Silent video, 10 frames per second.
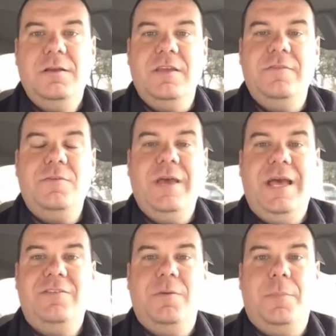If you
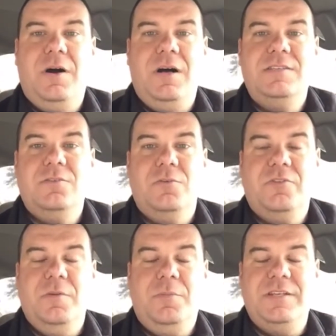have a boss or
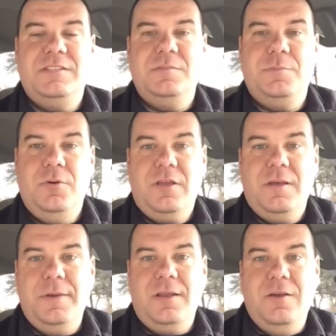someplace that's putting
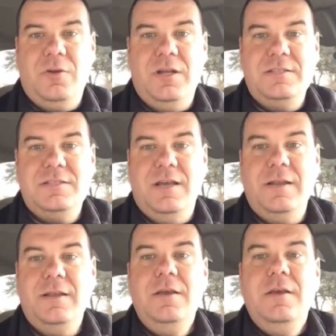up a no gun sign,
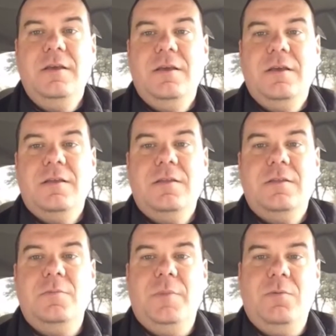
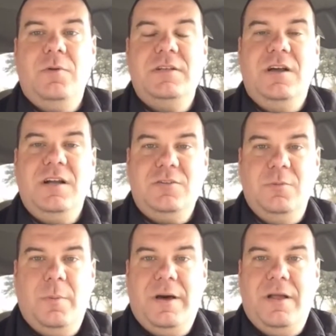you might want to talk to
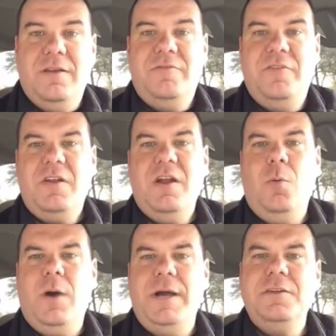them about it. Figure
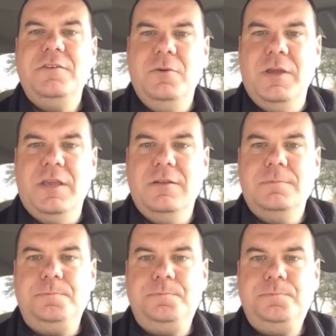out why they're doing it.
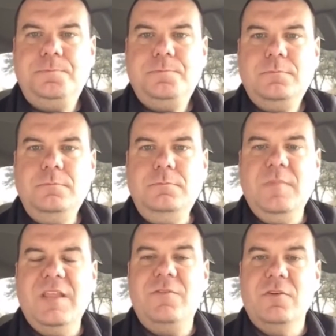
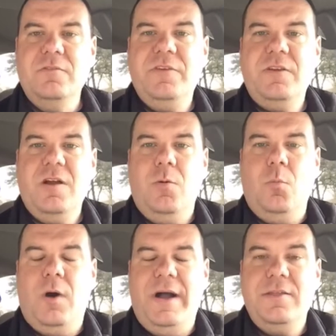If you can figure out
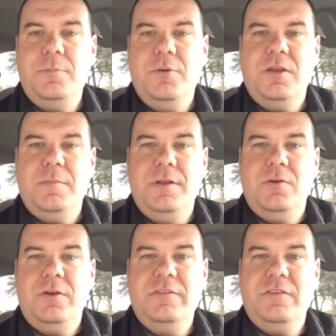why they're putting up a
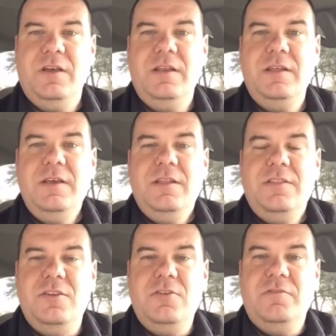no gun sign,
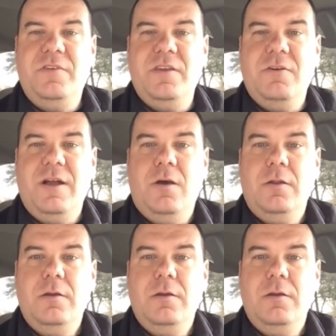then you can figure out